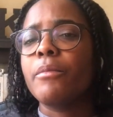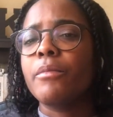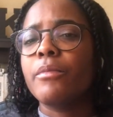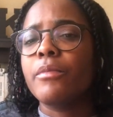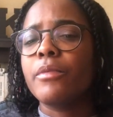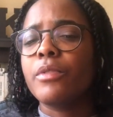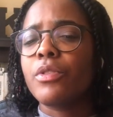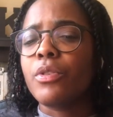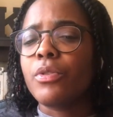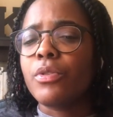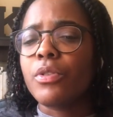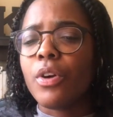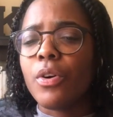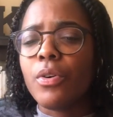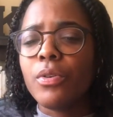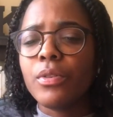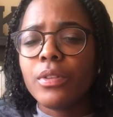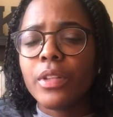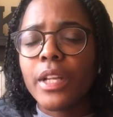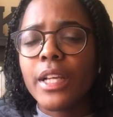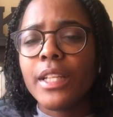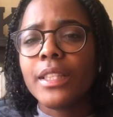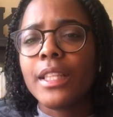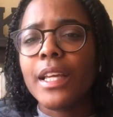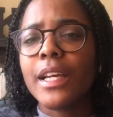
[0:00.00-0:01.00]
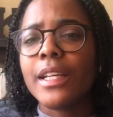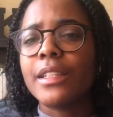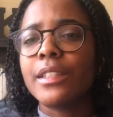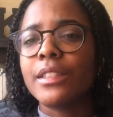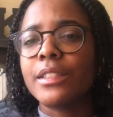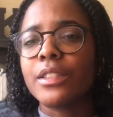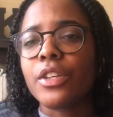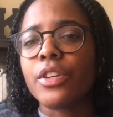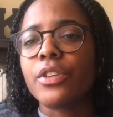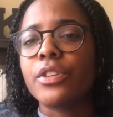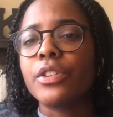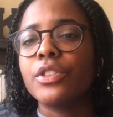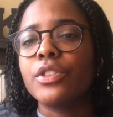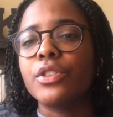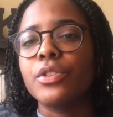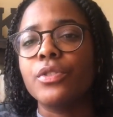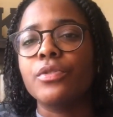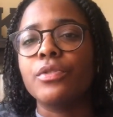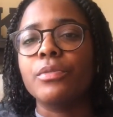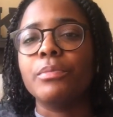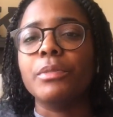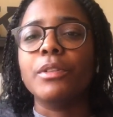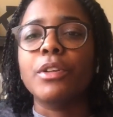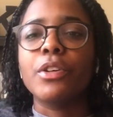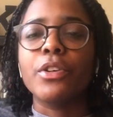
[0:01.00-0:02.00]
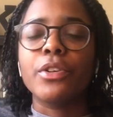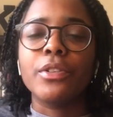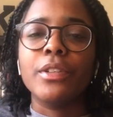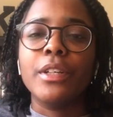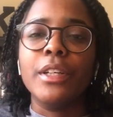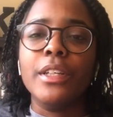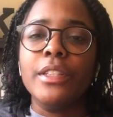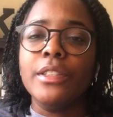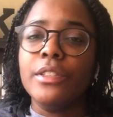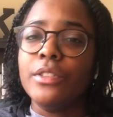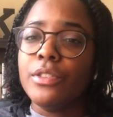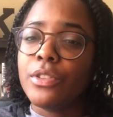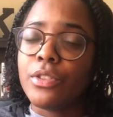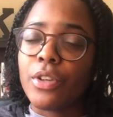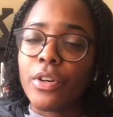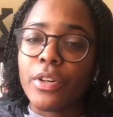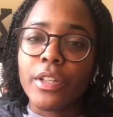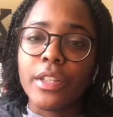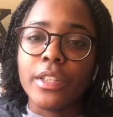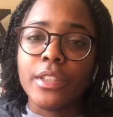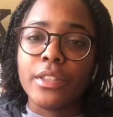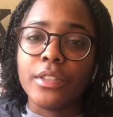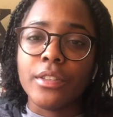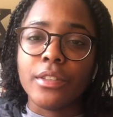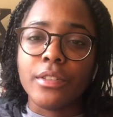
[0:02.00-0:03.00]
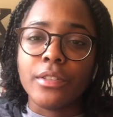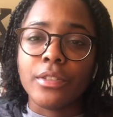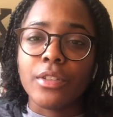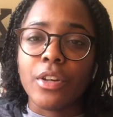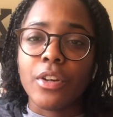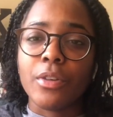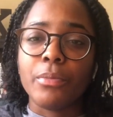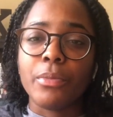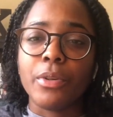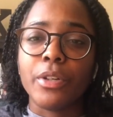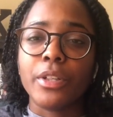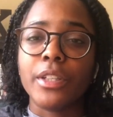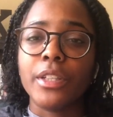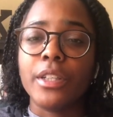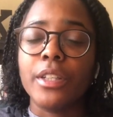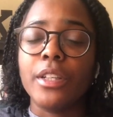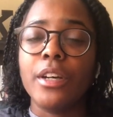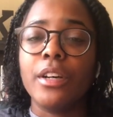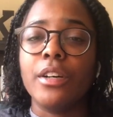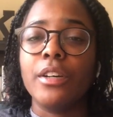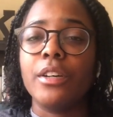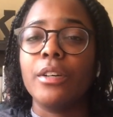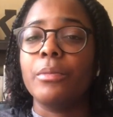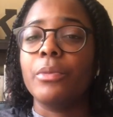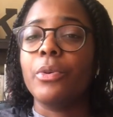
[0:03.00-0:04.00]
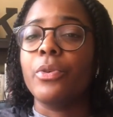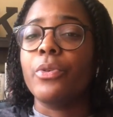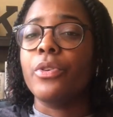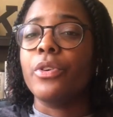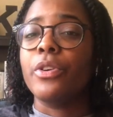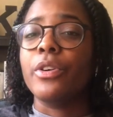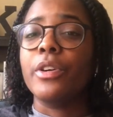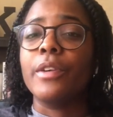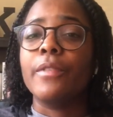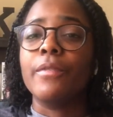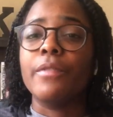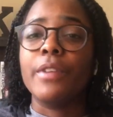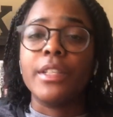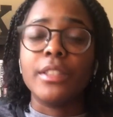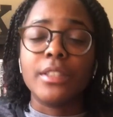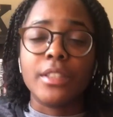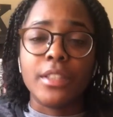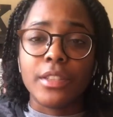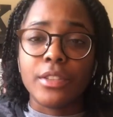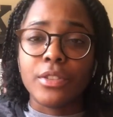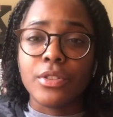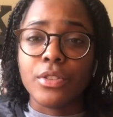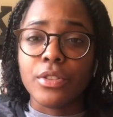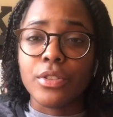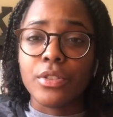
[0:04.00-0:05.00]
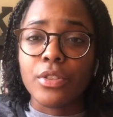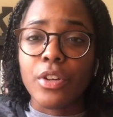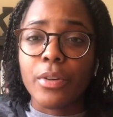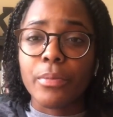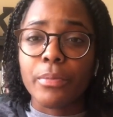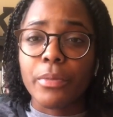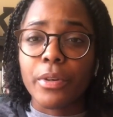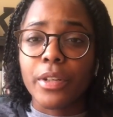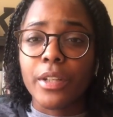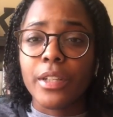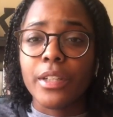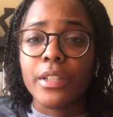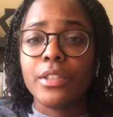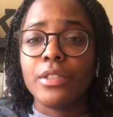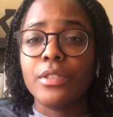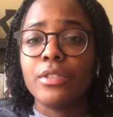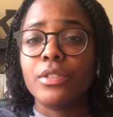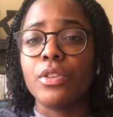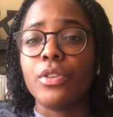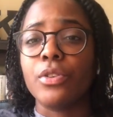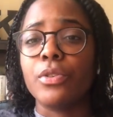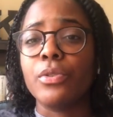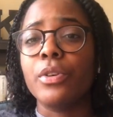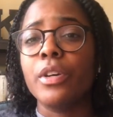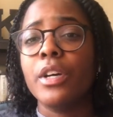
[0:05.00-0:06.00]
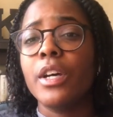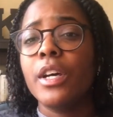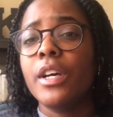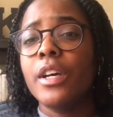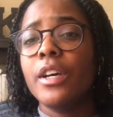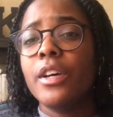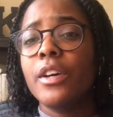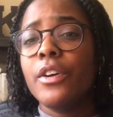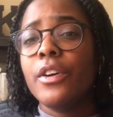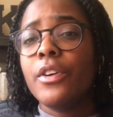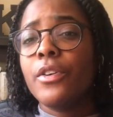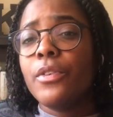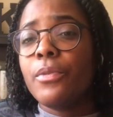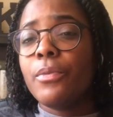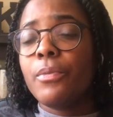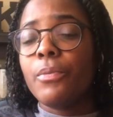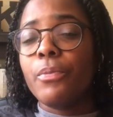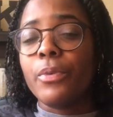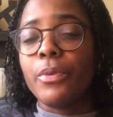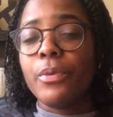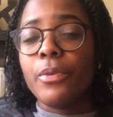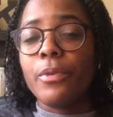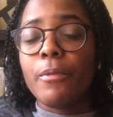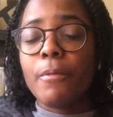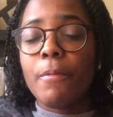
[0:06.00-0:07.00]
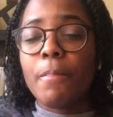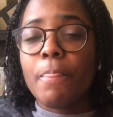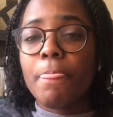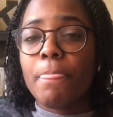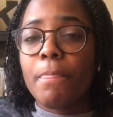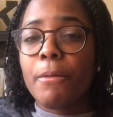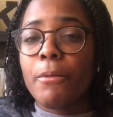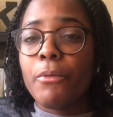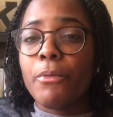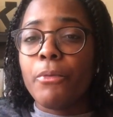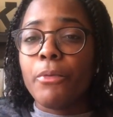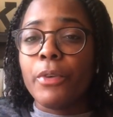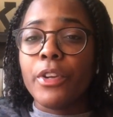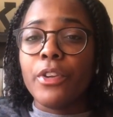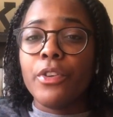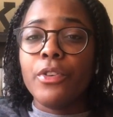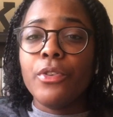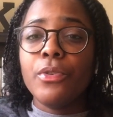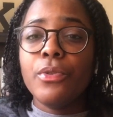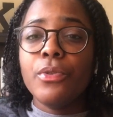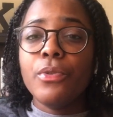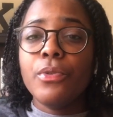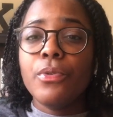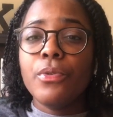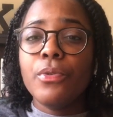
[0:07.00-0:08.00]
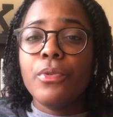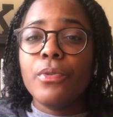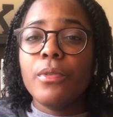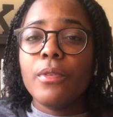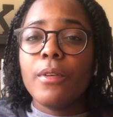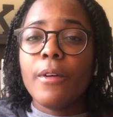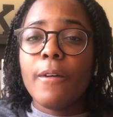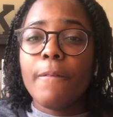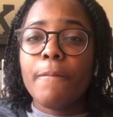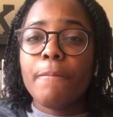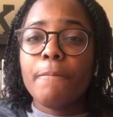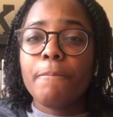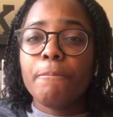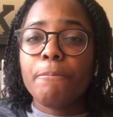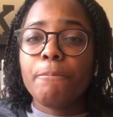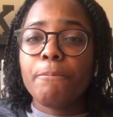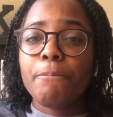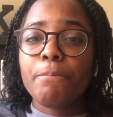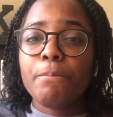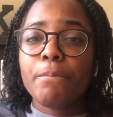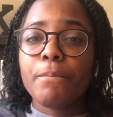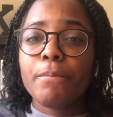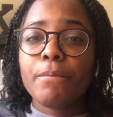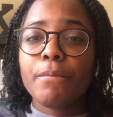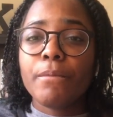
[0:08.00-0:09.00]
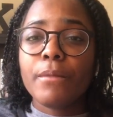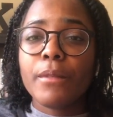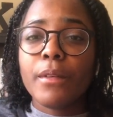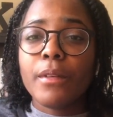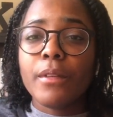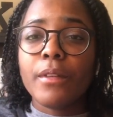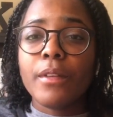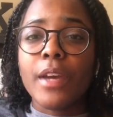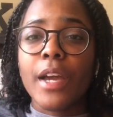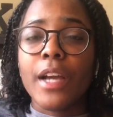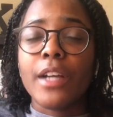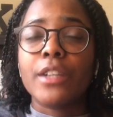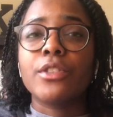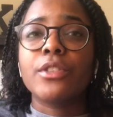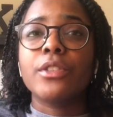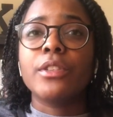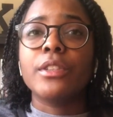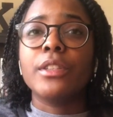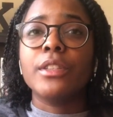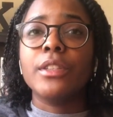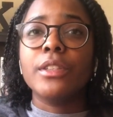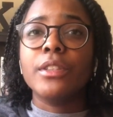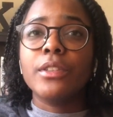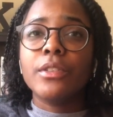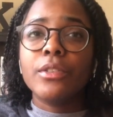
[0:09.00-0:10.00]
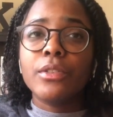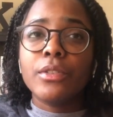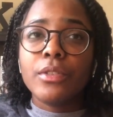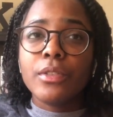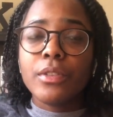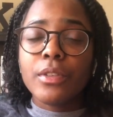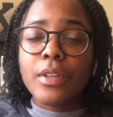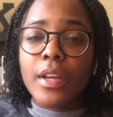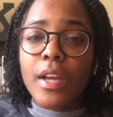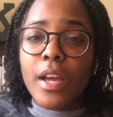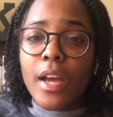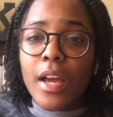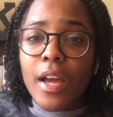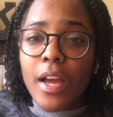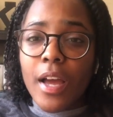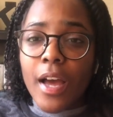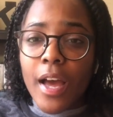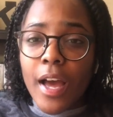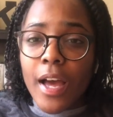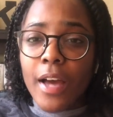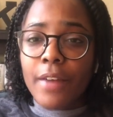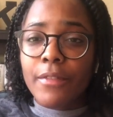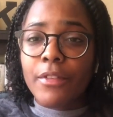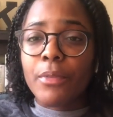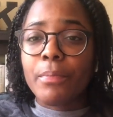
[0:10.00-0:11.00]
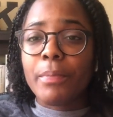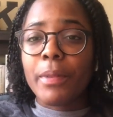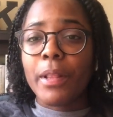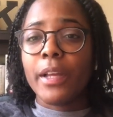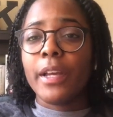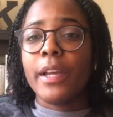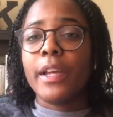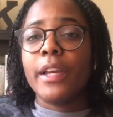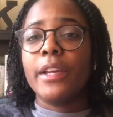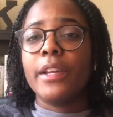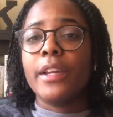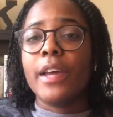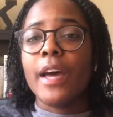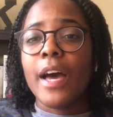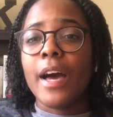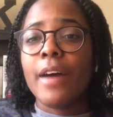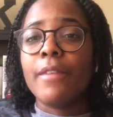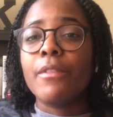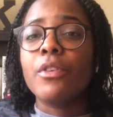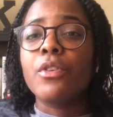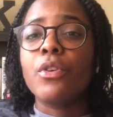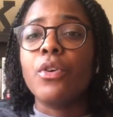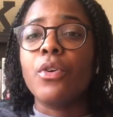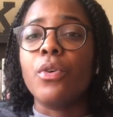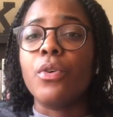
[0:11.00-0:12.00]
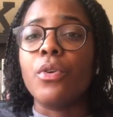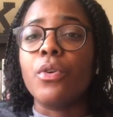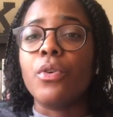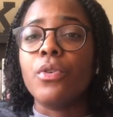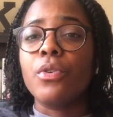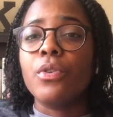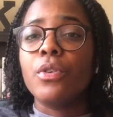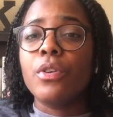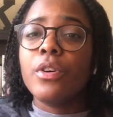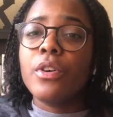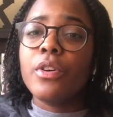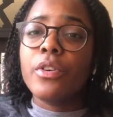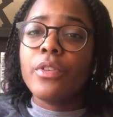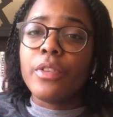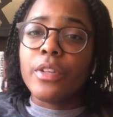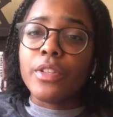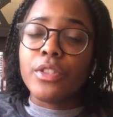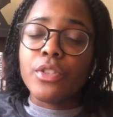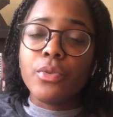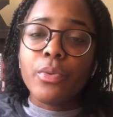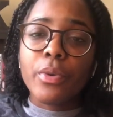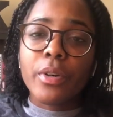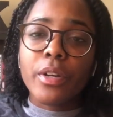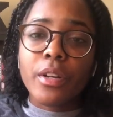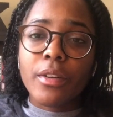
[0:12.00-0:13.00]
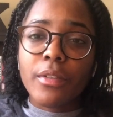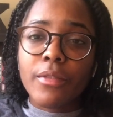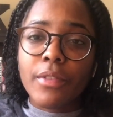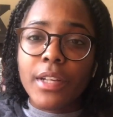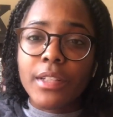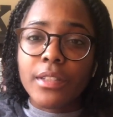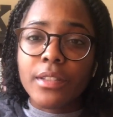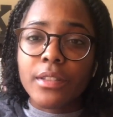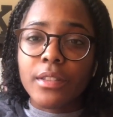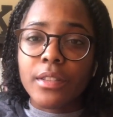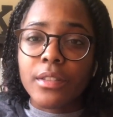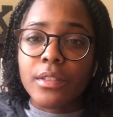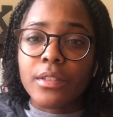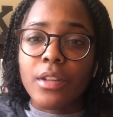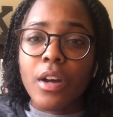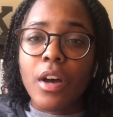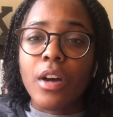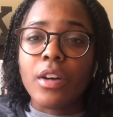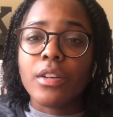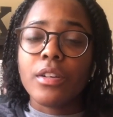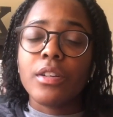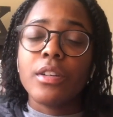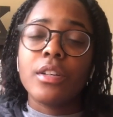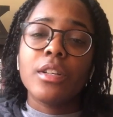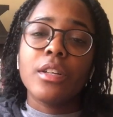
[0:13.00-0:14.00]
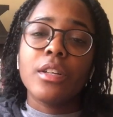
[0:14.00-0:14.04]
So don't let that discourage you from starting into the stock market or investing into the stock market. So when you actually have a plan, have a goal that you want to invest in the stock,